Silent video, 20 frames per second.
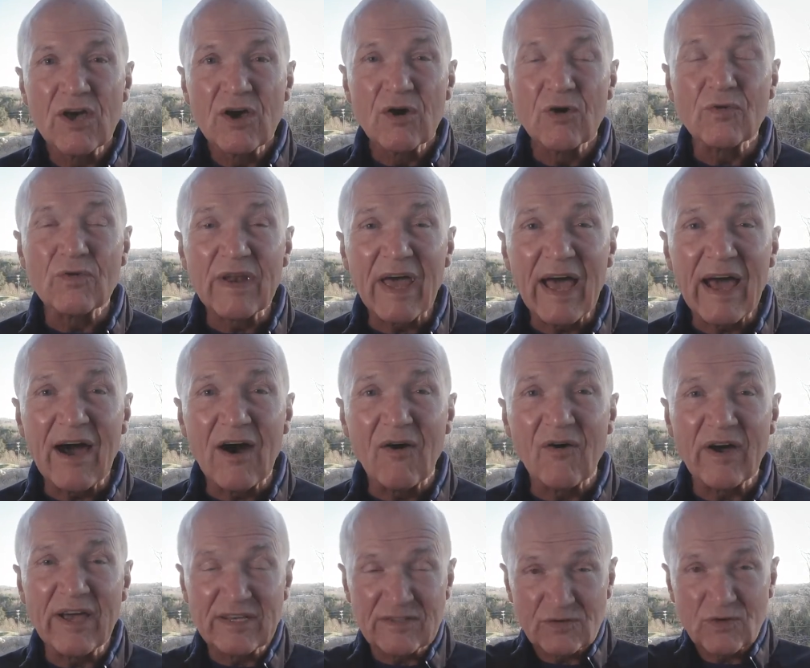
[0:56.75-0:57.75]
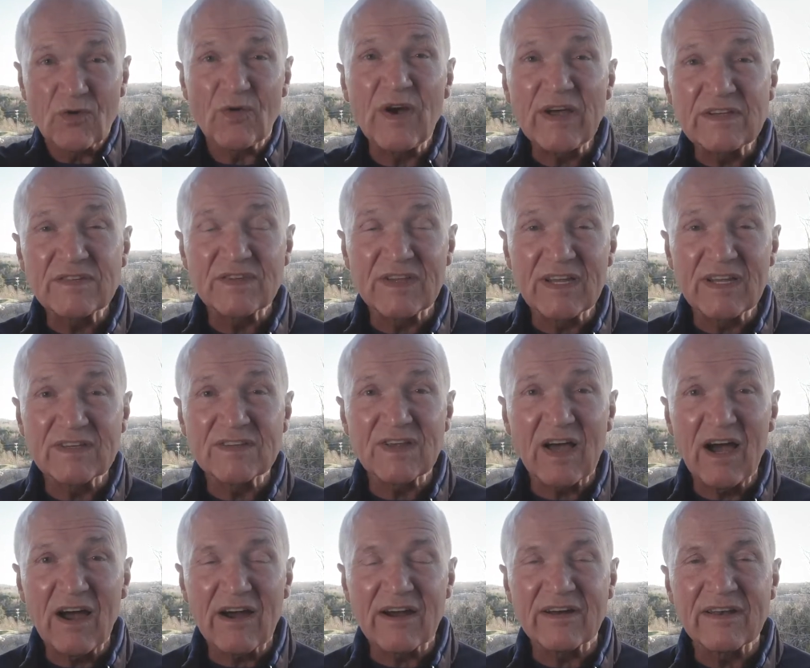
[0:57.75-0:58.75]
who now has Christ in his
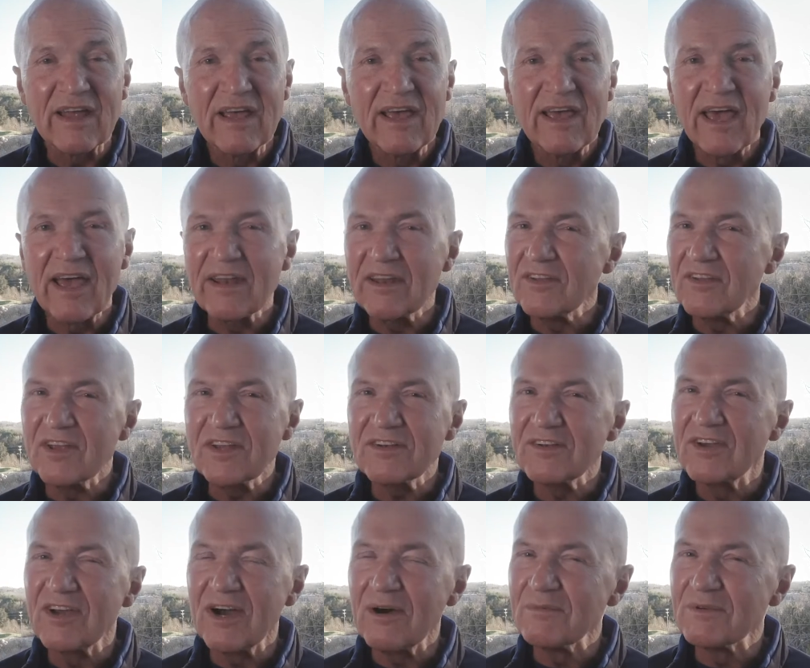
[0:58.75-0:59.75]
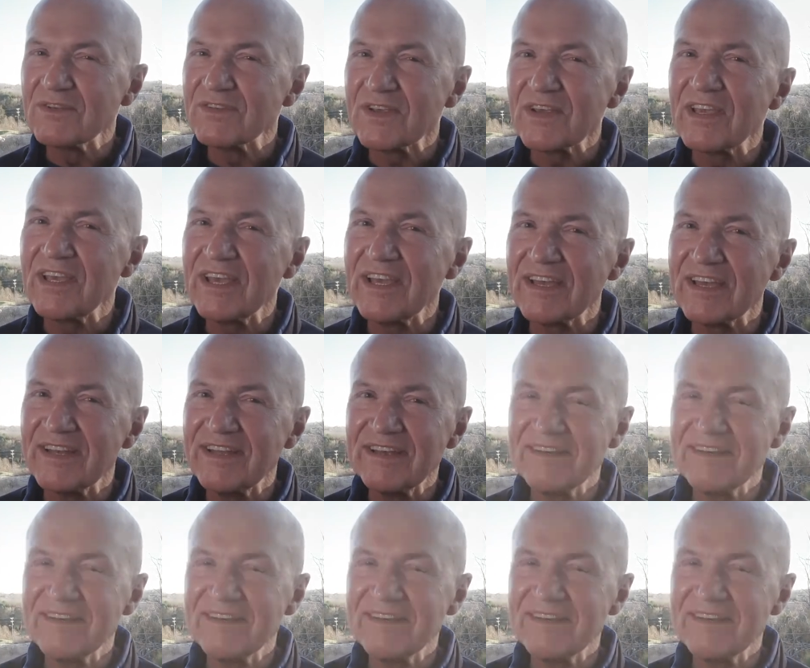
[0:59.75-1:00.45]
heart, and it didn't come as a kid.